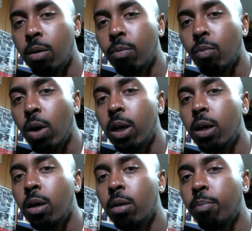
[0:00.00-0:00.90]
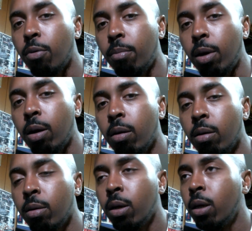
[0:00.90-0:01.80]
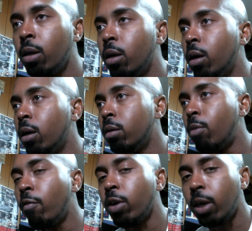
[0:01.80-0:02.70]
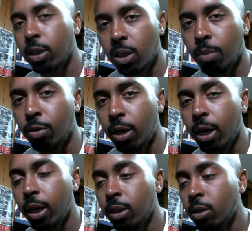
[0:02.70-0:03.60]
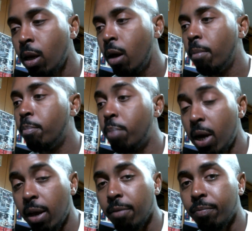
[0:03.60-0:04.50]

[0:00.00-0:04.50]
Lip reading: ready to premiere over the next couple days. But